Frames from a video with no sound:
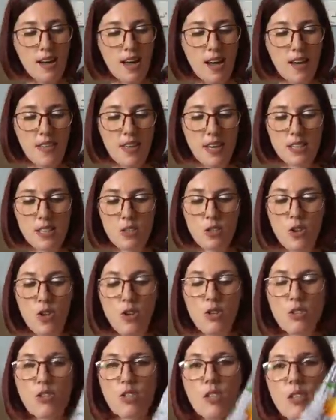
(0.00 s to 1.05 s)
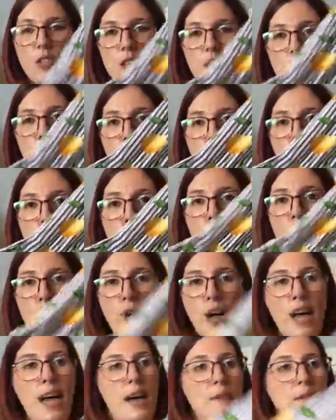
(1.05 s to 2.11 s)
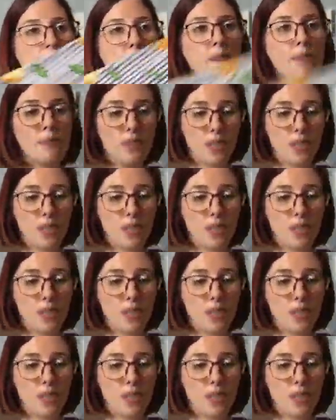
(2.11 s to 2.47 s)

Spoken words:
And then it's got the ruffle hem.